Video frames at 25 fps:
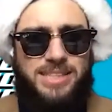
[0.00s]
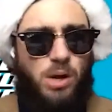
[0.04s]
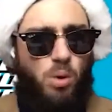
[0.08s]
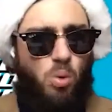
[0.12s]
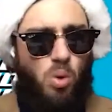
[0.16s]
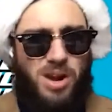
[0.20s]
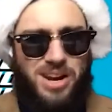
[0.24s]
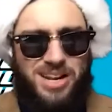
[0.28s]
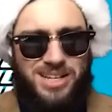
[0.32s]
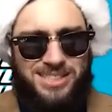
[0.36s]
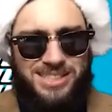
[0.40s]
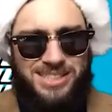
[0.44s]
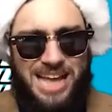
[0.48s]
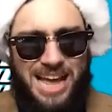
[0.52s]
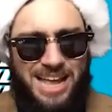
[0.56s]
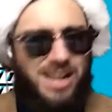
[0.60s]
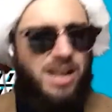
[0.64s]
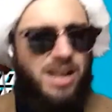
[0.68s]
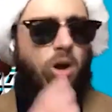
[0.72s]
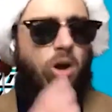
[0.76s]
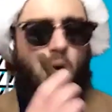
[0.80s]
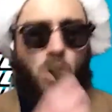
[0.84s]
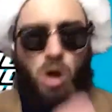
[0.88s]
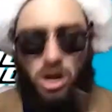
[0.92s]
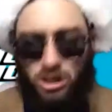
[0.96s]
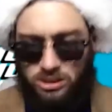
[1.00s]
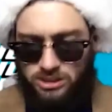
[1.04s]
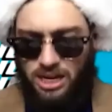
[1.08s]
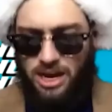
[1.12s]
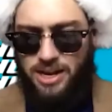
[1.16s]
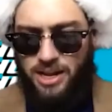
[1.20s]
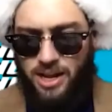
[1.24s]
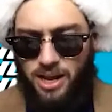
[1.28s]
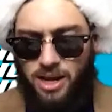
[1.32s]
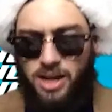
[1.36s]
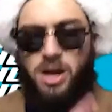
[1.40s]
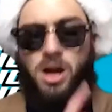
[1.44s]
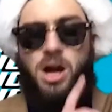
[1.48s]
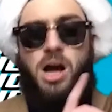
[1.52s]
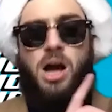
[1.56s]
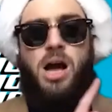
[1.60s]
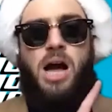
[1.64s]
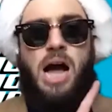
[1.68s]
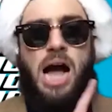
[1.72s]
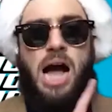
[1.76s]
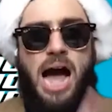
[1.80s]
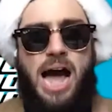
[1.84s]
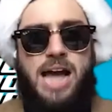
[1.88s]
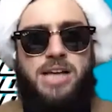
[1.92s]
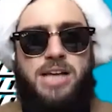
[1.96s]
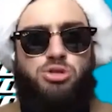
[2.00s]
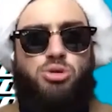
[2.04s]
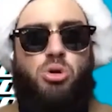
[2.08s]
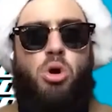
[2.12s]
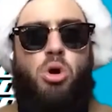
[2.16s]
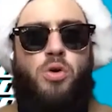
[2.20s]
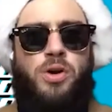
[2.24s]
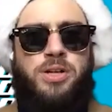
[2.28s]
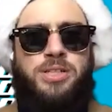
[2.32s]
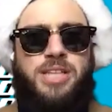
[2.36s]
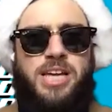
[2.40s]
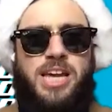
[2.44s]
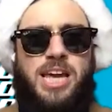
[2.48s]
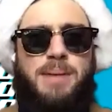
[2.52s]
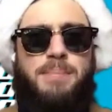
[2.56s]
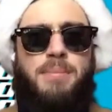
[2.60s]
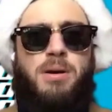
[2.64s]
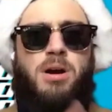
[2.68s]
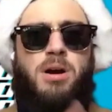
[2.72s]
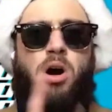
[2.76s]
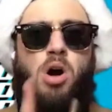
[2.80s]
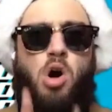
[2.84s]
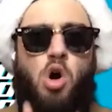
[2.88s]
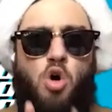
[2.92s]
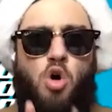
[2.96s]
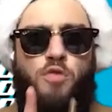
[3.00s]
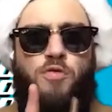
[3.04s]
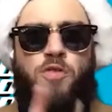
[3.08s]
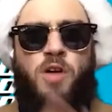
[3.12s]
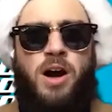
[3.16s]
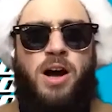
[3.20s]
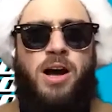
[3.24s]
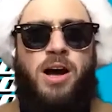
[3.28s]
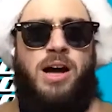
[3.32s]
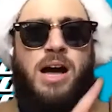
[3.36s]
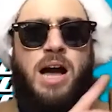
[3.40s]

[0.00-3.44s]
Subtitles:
What is that? Well, I'll tell you. High-scoring team over.